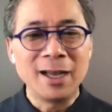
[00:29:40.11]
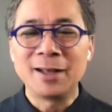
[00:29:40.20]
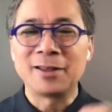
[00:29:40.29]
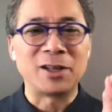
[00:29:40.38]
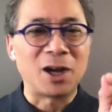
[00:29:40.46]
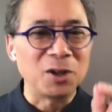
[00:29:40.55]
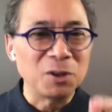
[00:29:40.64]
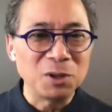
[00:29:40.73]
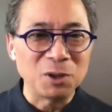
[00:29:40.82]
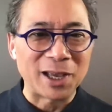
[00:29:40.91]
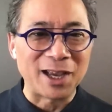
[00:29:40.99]
That other
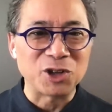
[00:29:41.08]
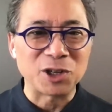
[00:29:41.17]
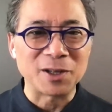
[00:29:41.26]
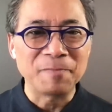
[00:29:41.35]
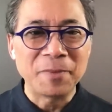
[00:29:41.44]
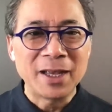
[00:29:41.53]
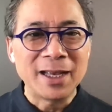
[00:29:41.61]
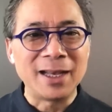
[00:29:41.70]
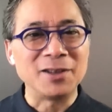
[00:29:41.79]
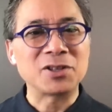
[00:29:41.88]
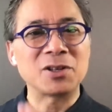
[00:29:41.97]
location
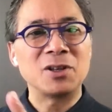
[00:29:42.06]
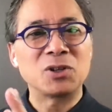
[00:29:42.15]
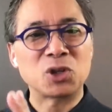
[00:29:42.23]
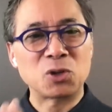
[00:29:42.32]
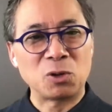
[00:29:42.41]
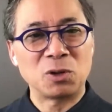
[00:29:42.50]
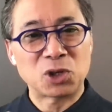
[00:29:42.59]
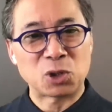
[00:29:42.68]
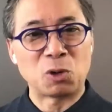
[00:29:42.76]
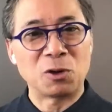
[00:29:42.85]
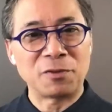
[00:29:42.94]
is
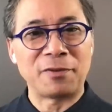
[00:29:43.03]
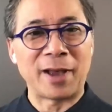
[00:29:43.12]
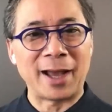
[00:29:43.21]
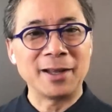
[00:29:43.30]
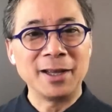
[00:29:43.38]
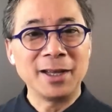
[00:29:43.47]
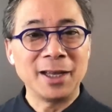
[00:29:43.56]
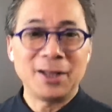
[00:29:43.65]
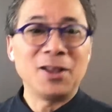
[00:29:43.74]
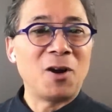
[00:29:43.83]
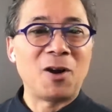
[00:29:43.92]
stored fat in
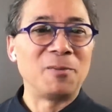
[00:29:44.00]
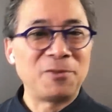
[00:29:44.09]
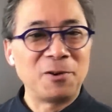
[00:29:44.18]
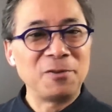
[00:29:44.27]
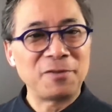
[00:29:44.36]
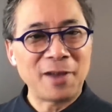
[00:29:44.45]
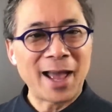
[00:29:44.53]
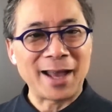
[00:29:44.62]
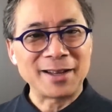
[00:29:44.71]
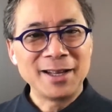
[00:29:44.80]
the harmful fat.